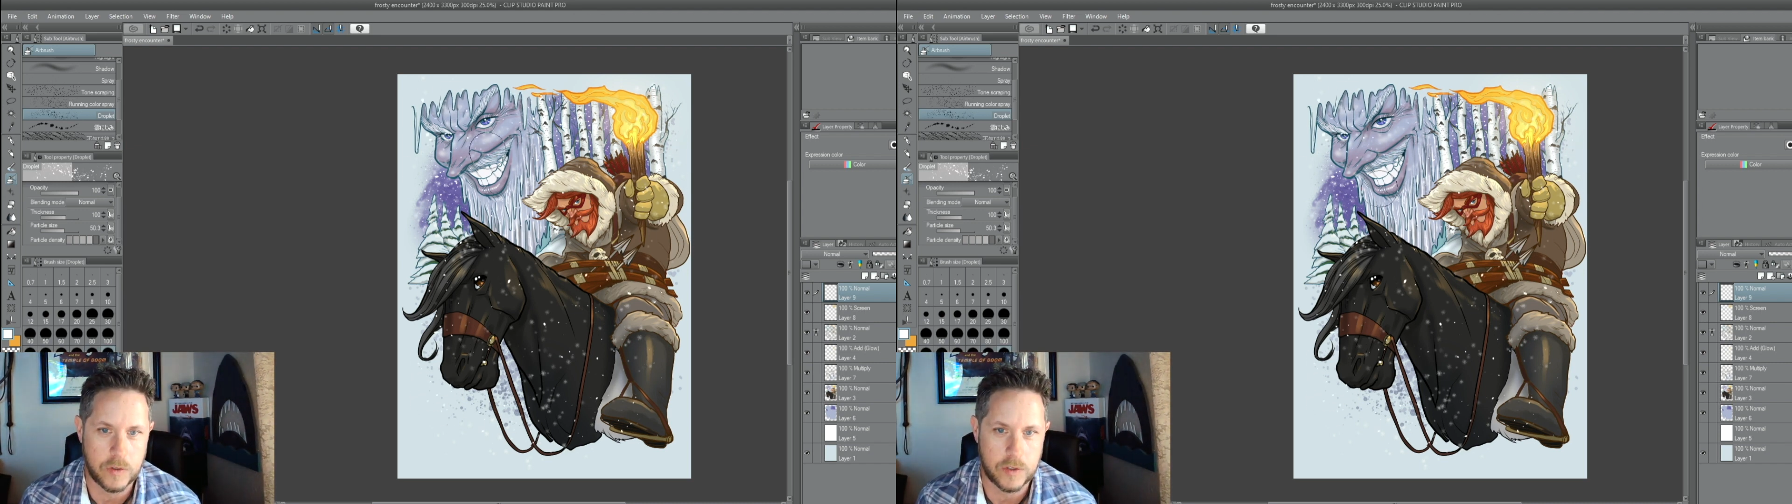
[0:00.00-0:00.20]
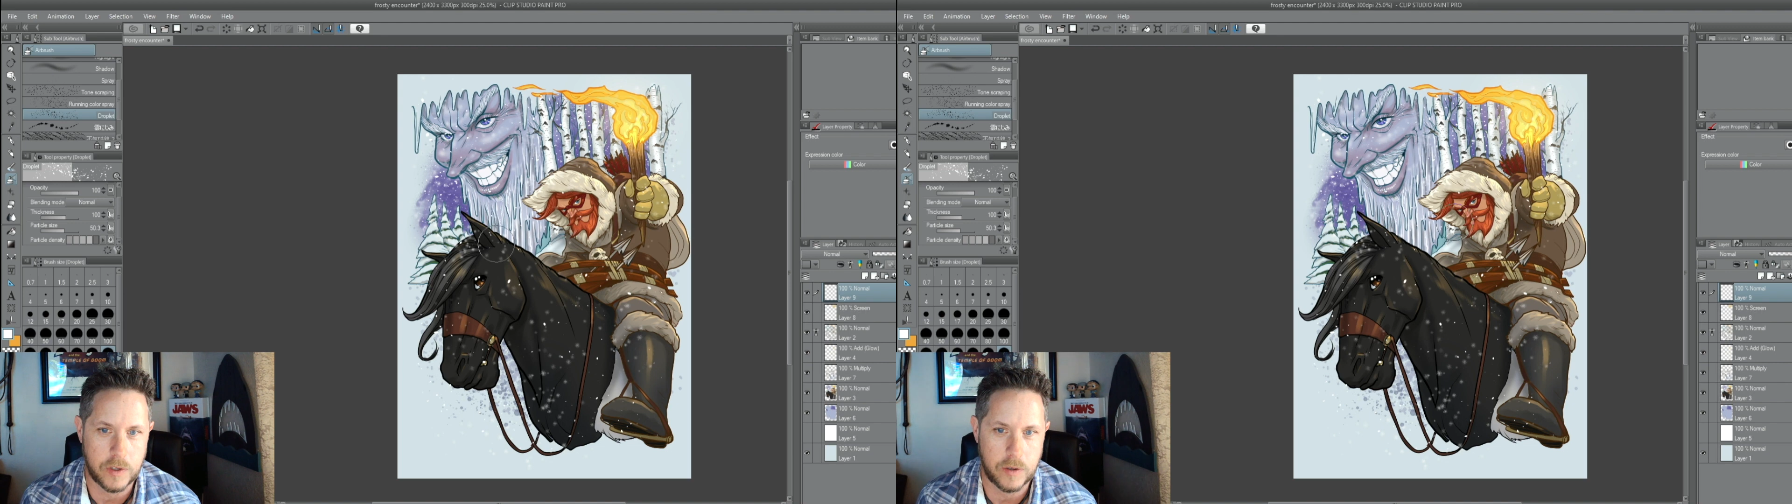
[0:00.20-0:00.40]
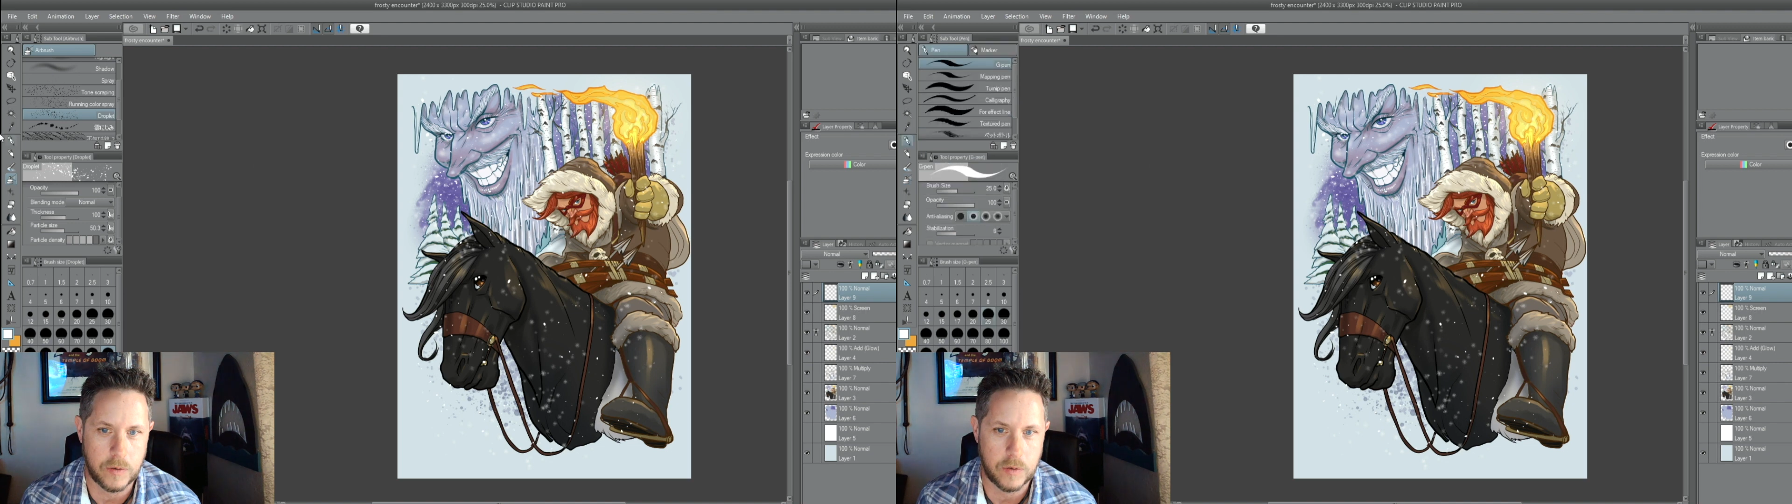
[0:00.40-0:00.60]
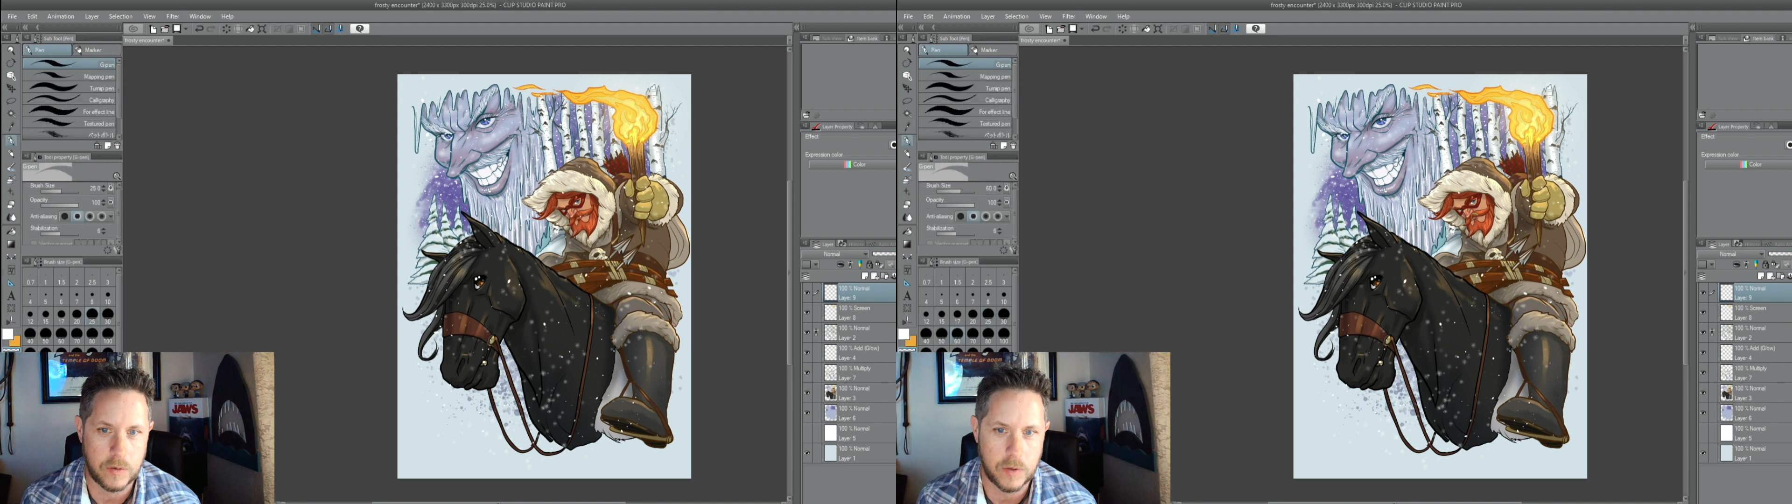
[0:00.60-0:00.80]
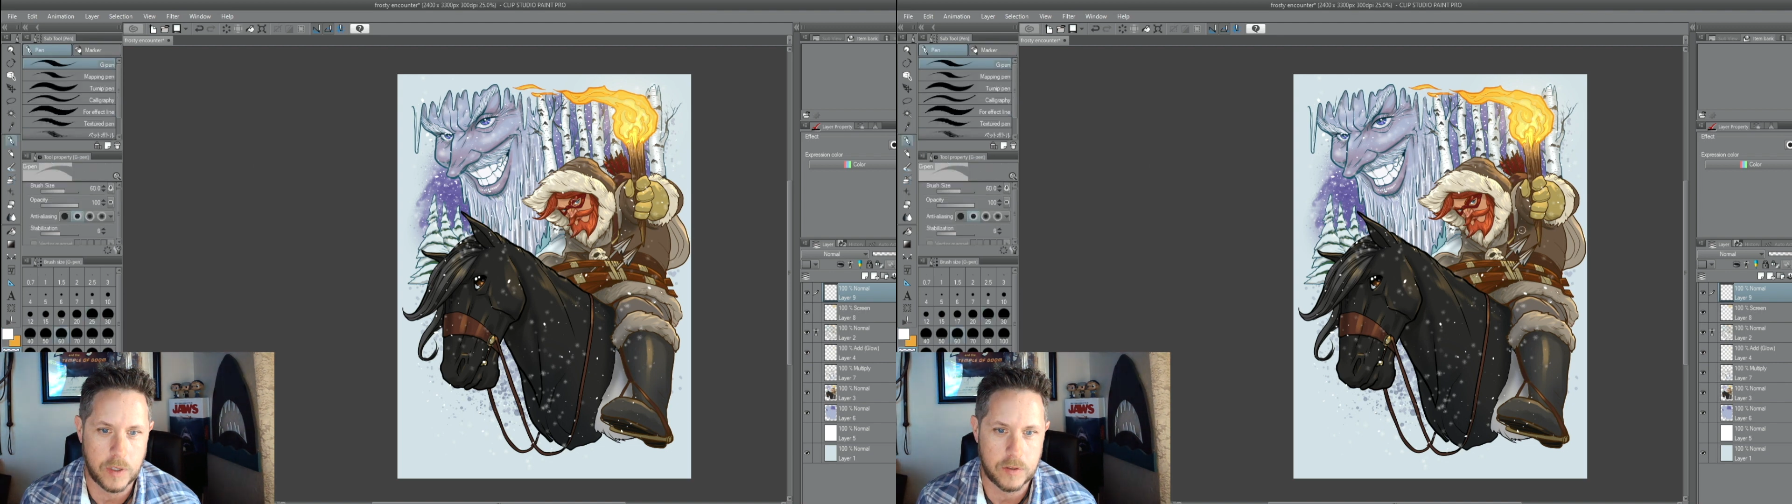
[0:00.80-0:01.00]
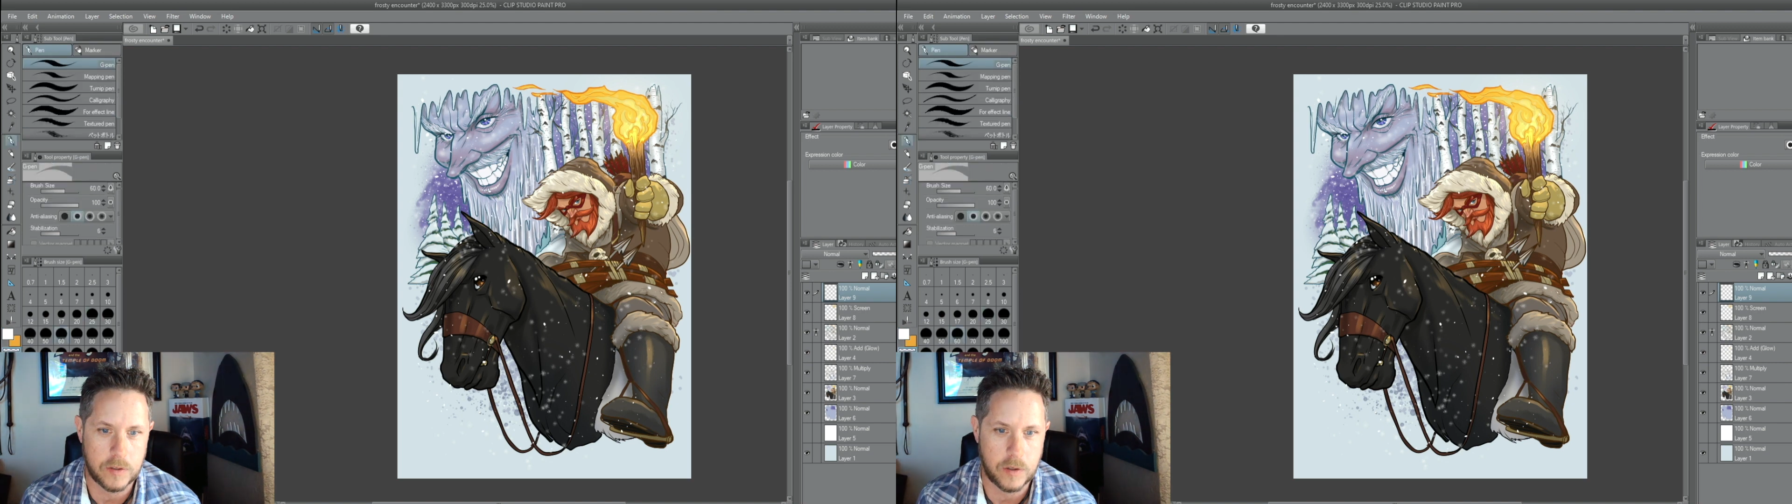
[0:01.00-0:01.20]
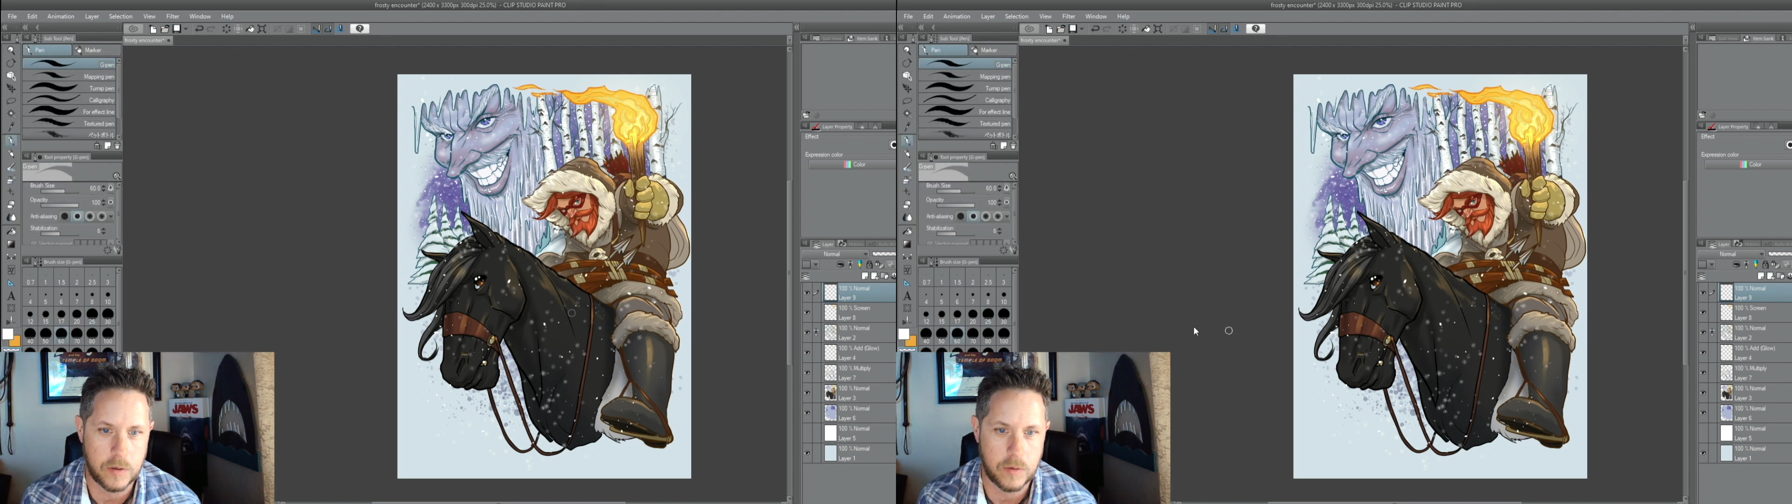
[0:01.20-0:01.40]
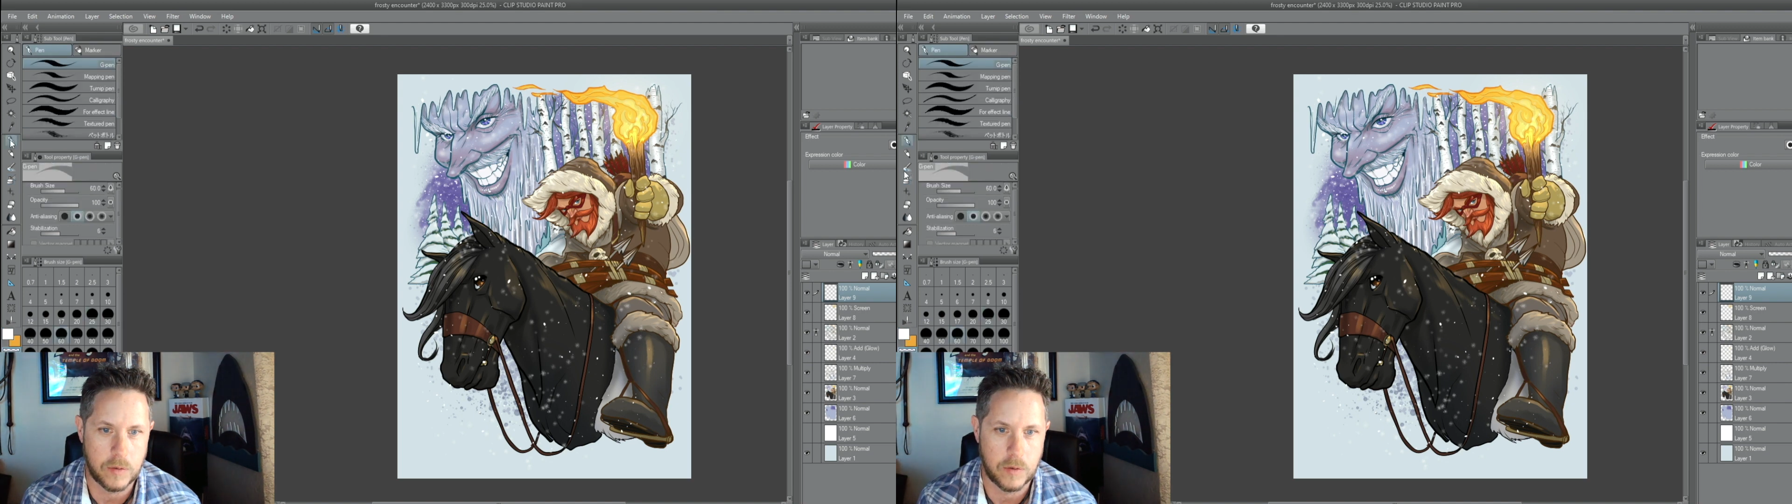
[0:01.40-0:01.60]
snow, as snow.